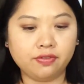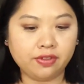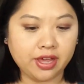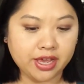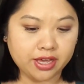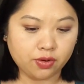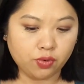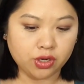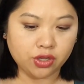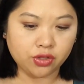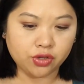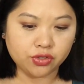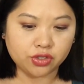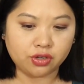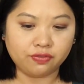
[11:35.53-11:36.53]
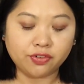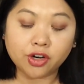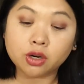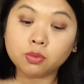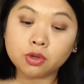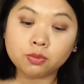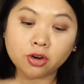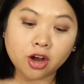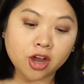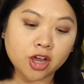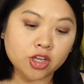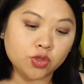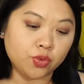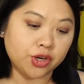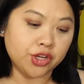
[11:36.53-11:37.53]
of like one of those convertible
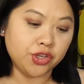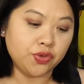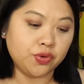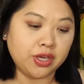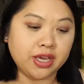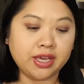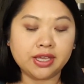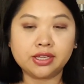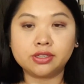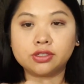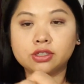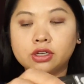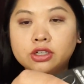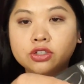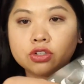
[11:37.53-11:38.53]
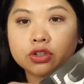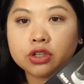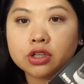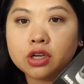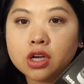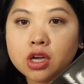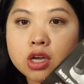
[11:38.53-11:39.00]
bras where you can so I'll show you